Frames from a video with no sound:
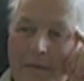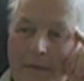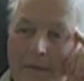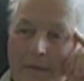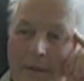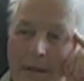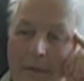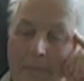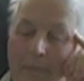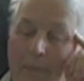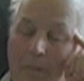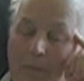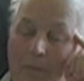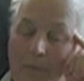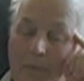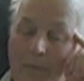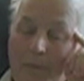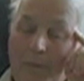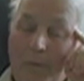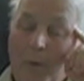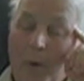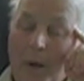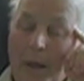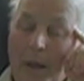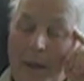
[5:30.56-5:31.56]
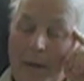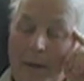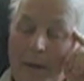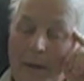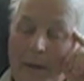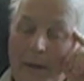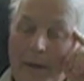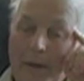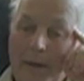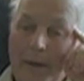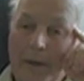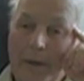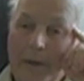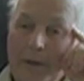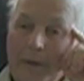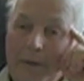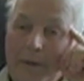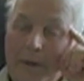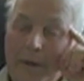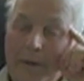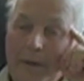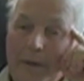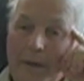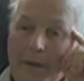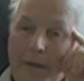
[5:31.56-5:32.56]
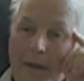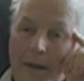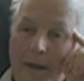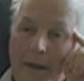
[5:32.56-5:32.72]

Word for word: See, the way I look at it is that